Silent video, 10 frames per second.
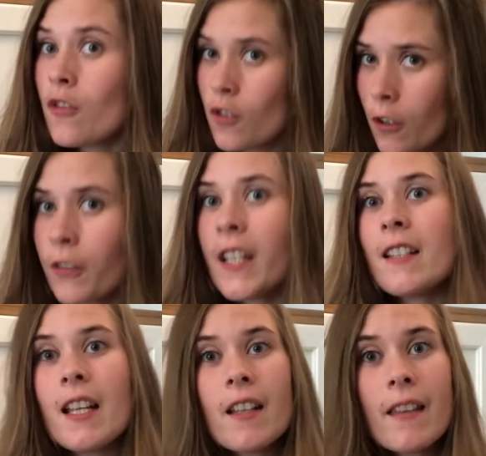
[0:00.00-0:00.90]
Don't forget
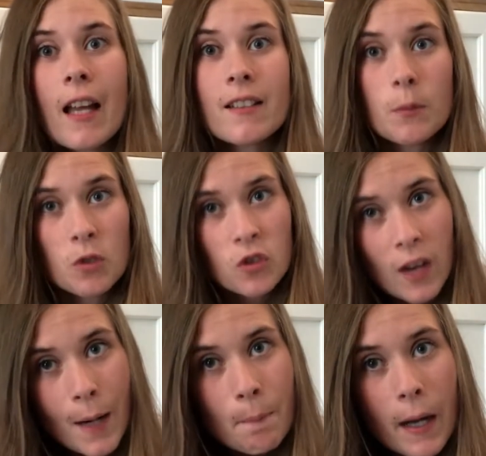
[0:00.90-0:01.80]
to hit that
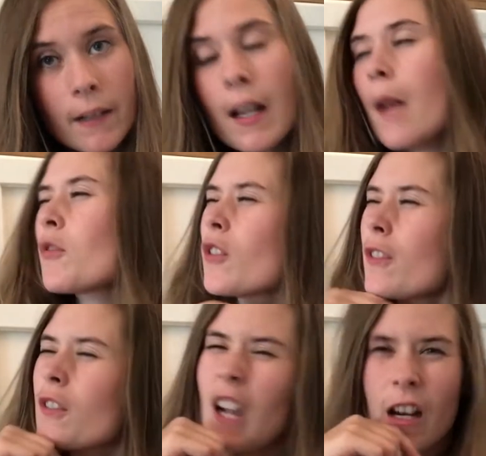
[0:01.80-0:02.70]
subscribe button. I'm sure
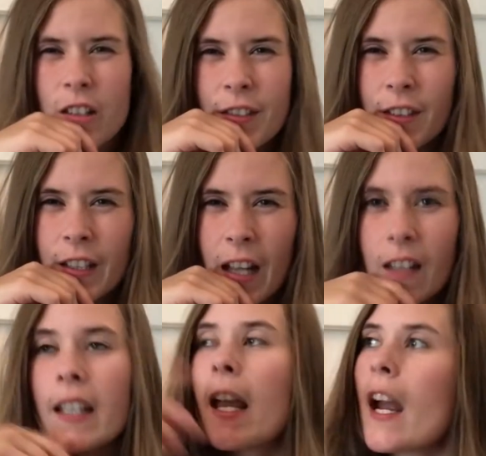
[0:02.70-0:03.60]
you're tired of hearing
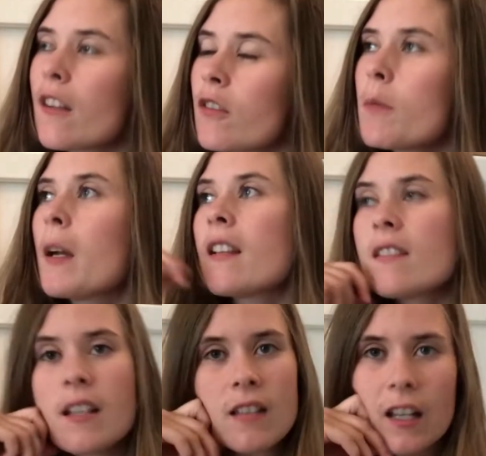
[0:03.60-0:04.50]
that. Like everybody
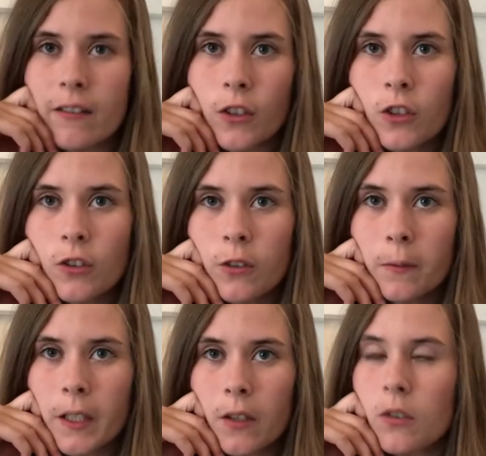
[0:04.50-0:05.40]
says that in their YouTube
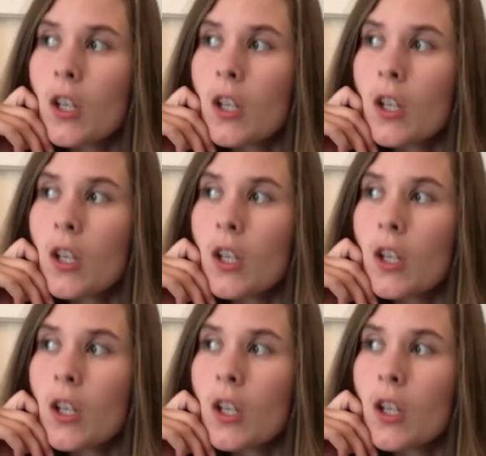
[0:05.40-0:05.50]
videos.